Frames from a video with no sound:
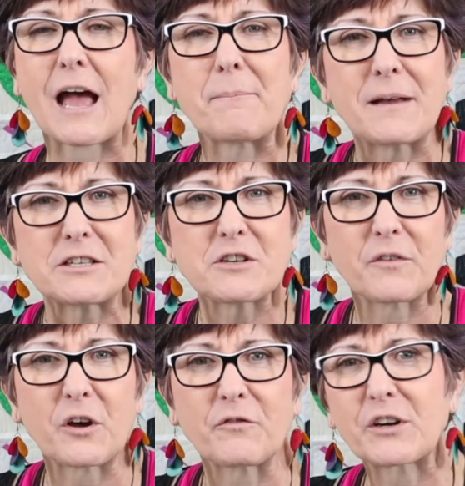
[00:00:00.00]
and best of
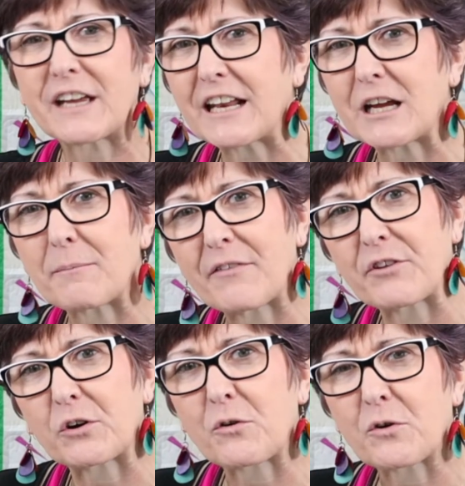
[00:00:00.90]
all, forgetting about
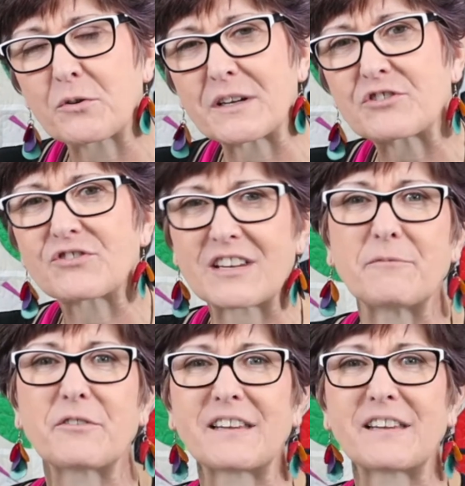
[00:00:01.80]
their 1/4-inch seam for the